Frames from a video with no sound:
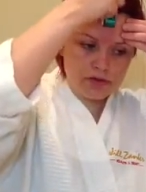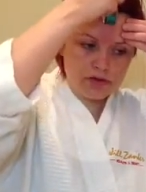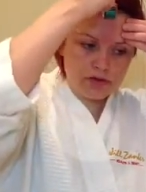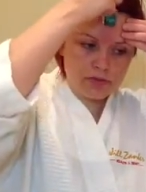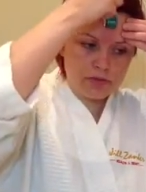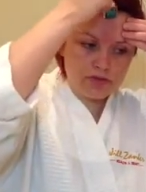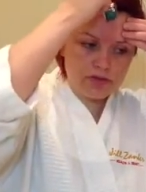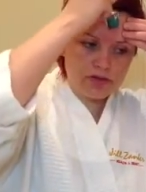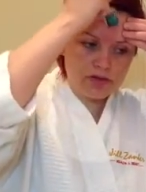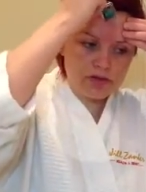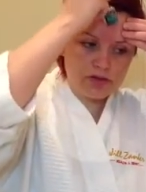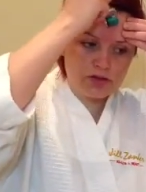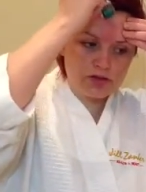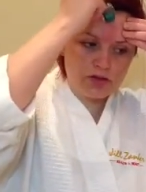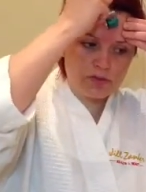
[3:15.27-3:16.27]
The one thing that
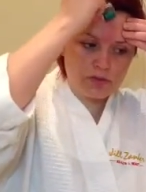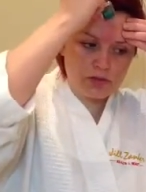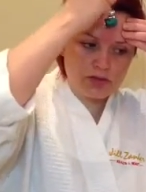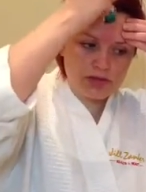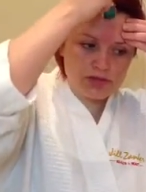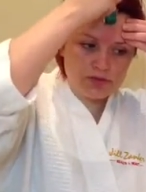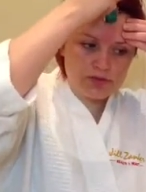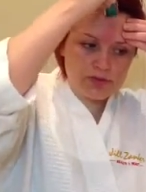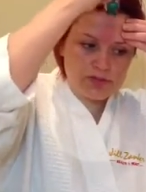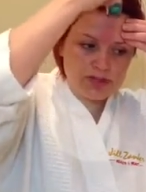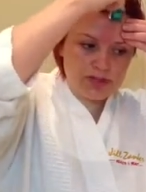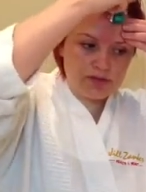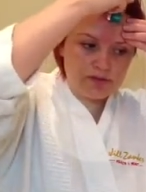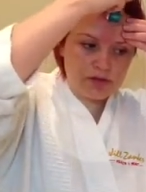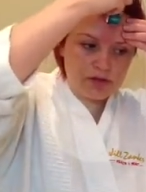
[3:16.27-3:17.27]
you don't want to do is
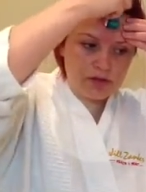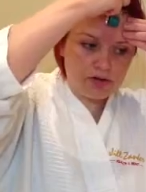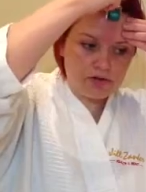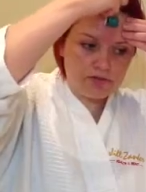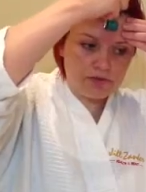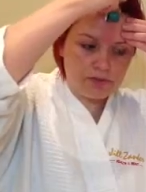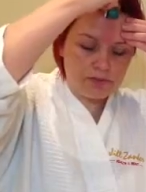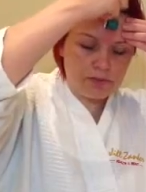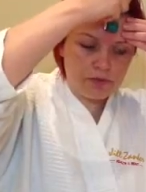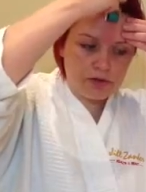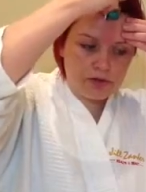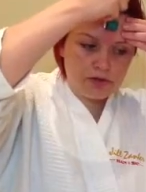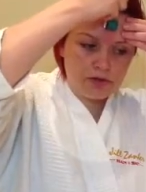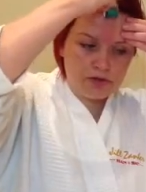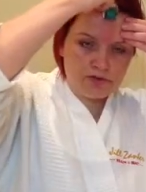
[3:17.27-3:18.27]
ever go from
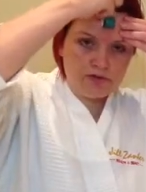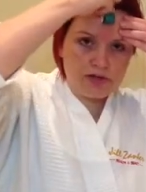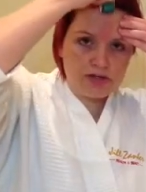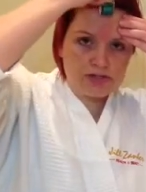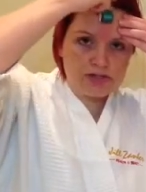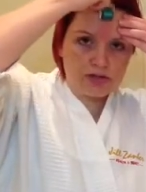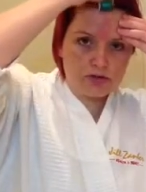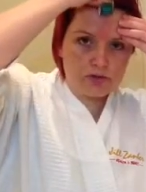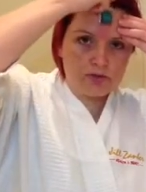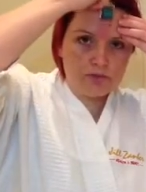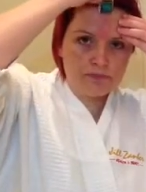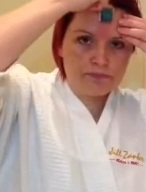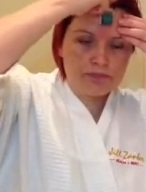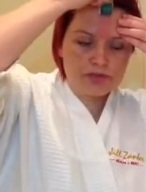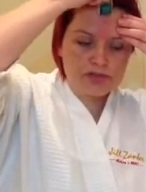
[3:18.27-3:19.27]

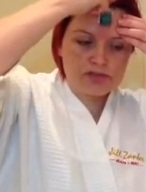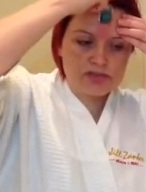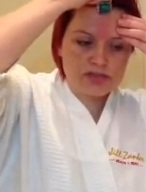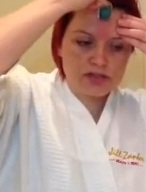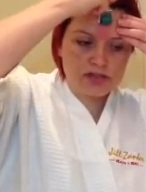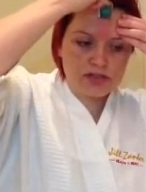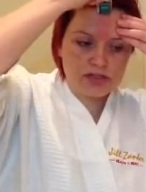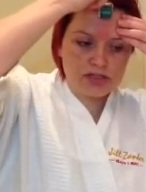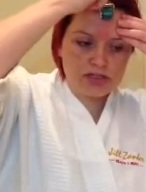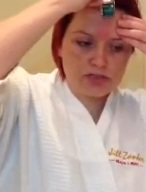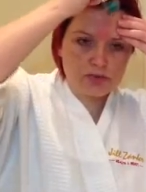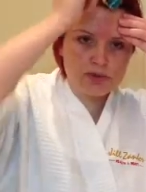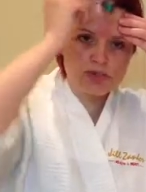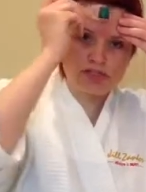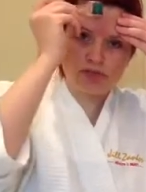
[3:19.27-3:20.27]
vertical to suddenly
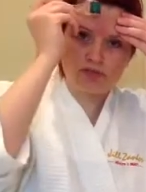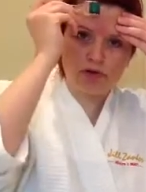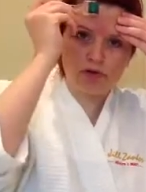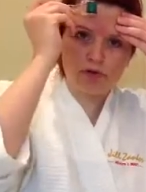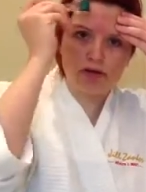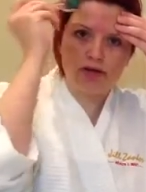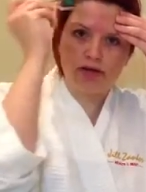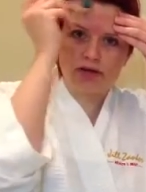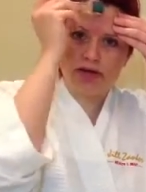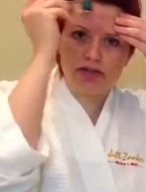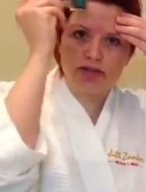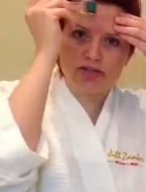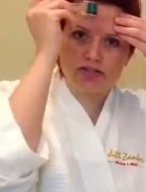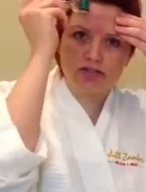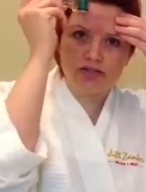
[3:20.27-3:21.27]
twist the roller
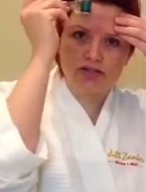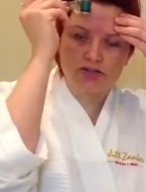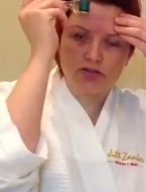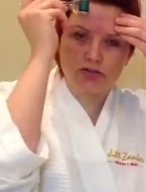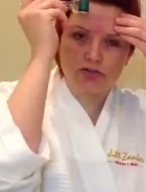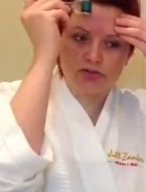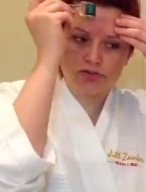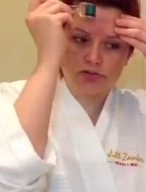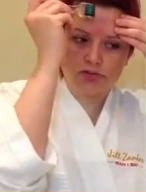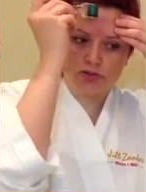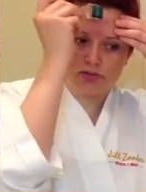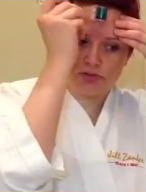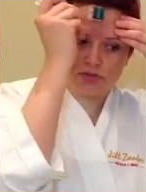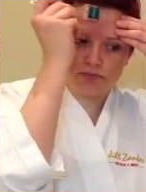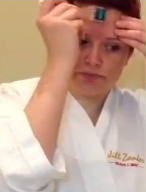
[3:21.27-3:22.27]
and turn to
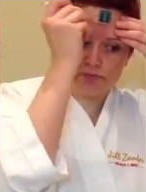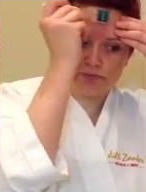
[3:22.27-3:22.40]
horizontal.